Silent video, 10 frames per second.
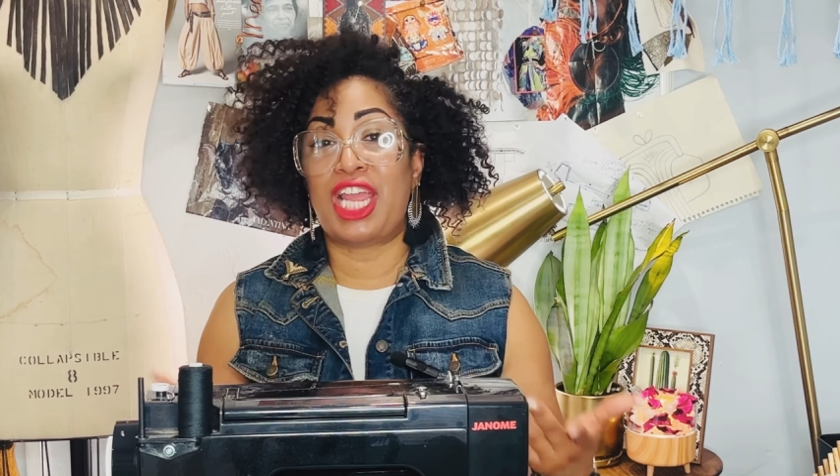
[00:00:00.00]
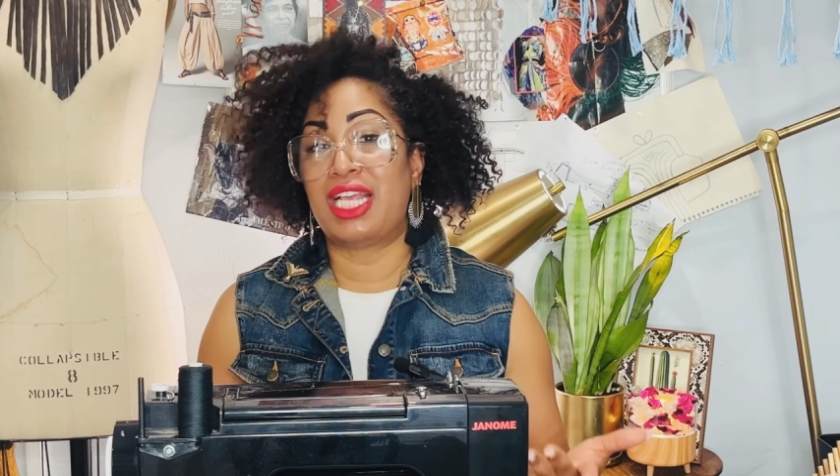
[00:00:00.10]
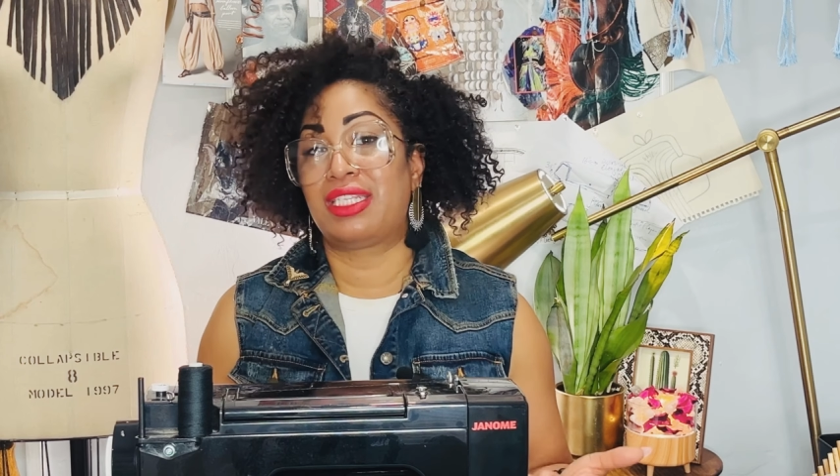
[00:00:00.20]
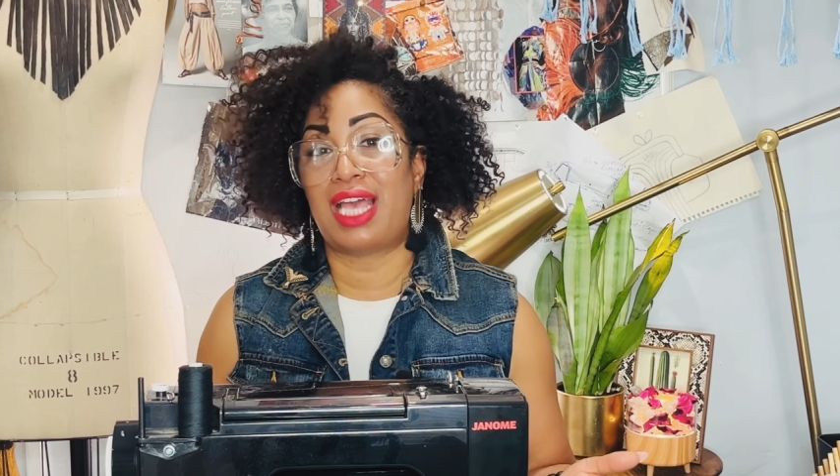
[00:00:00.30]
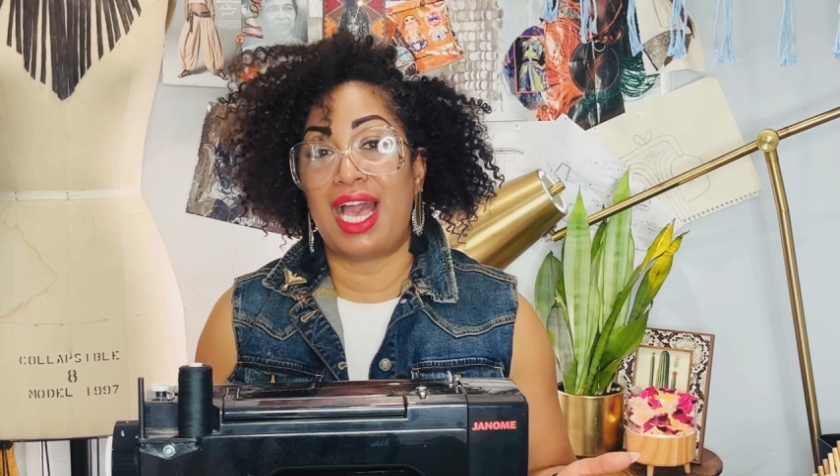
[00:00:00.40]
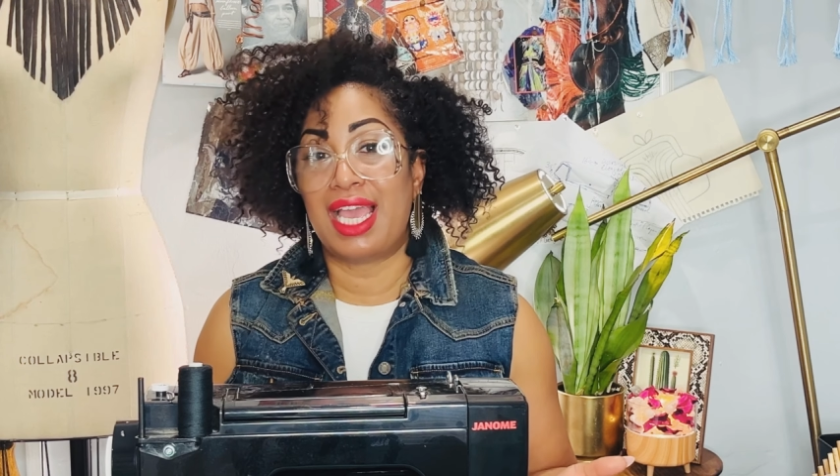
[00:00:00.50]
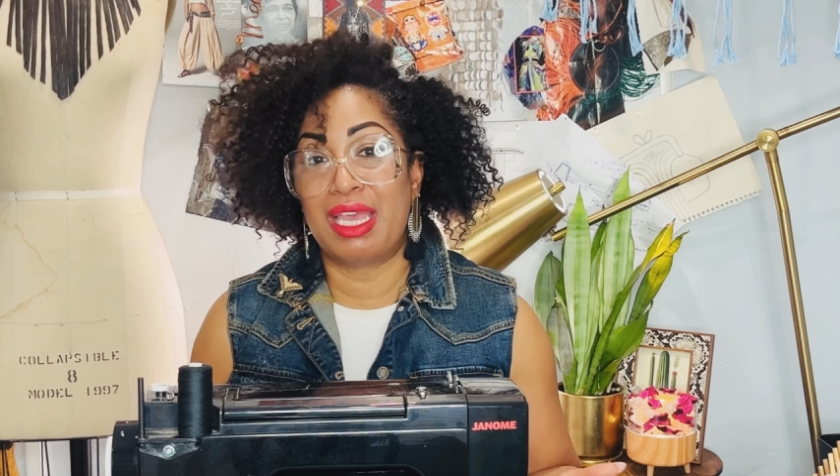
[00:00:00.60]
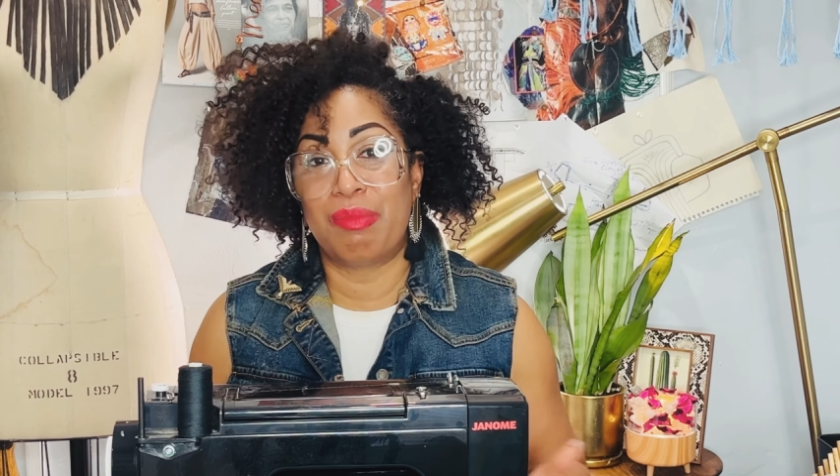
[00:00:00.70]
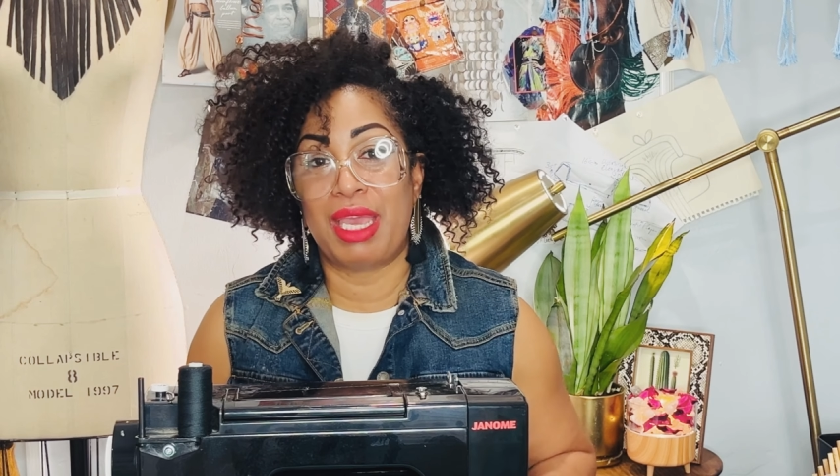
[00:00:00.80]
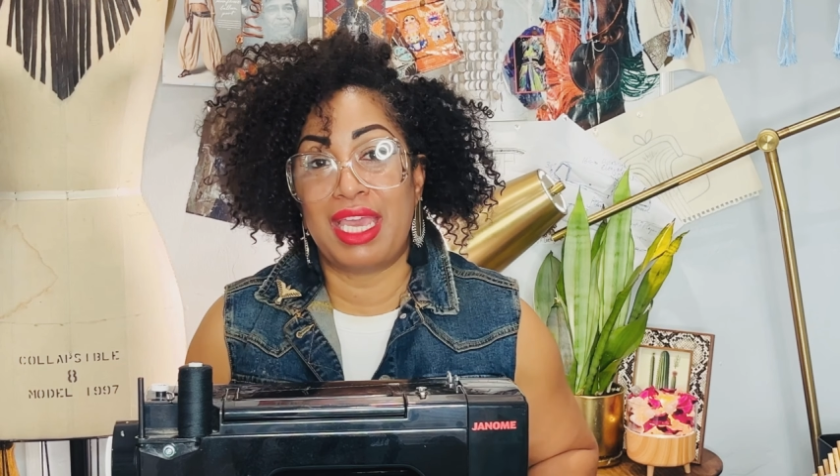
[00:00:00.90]
Yes, I
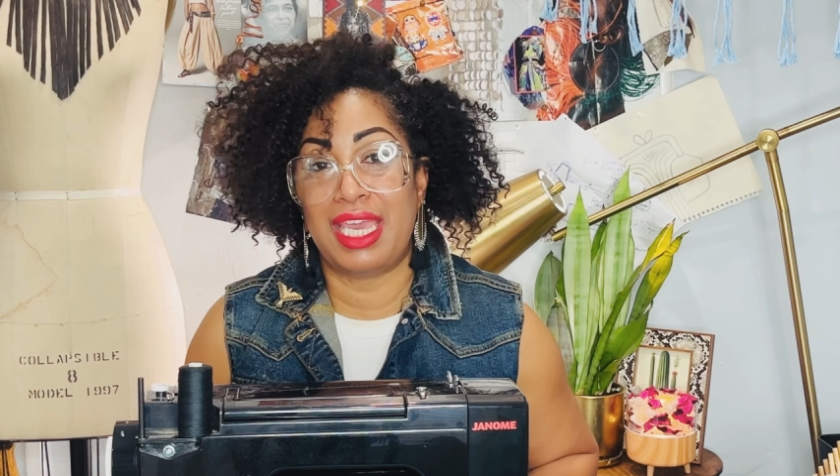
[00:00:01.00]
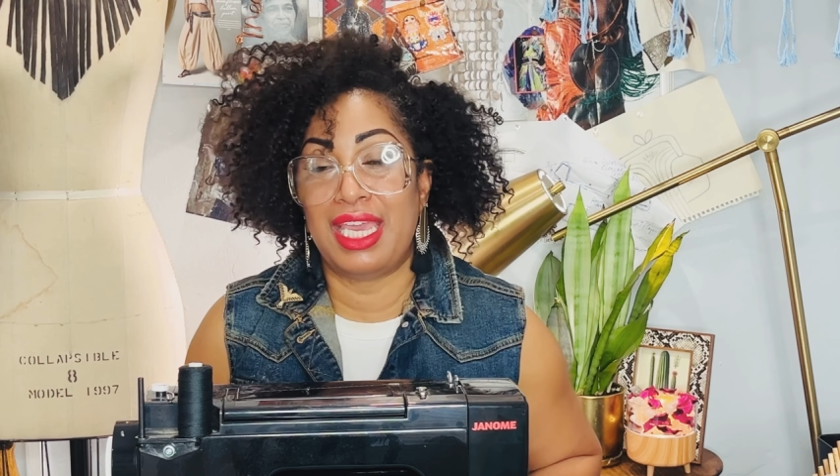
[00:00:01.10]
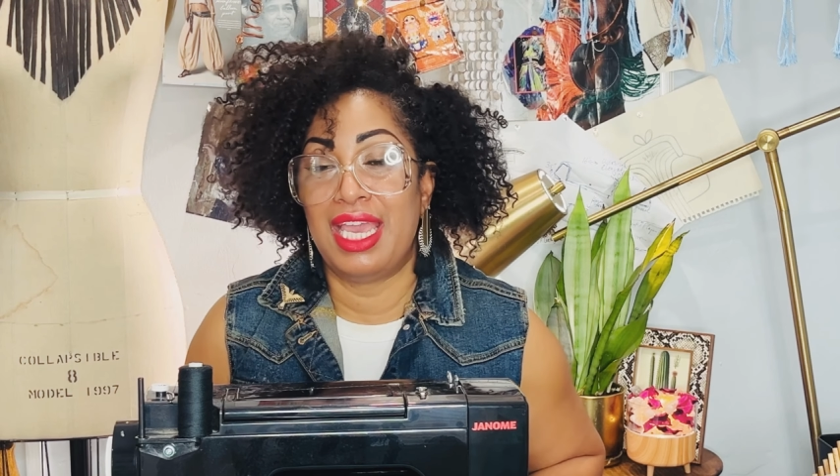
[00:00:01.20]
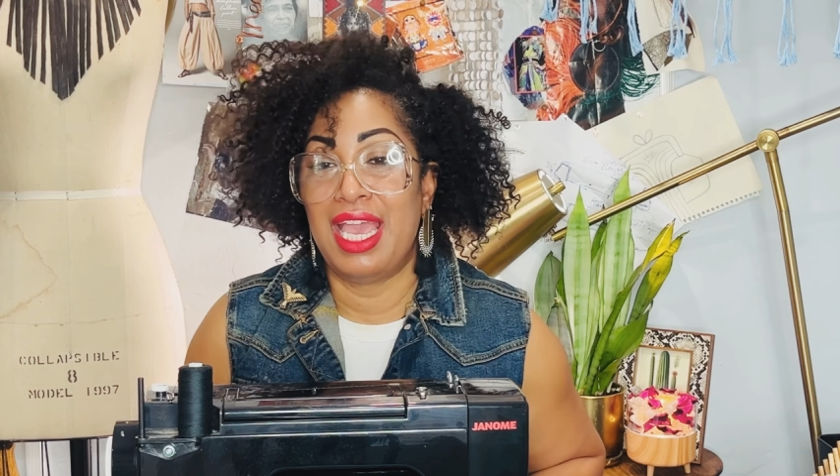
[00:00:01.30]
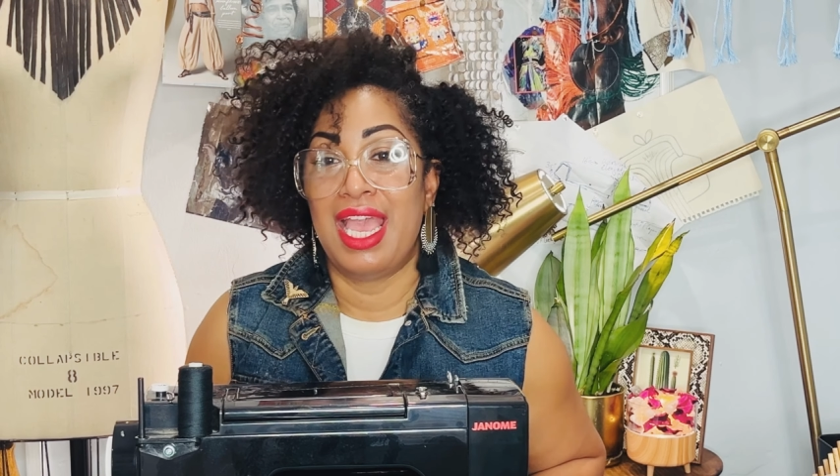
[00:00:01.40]
am an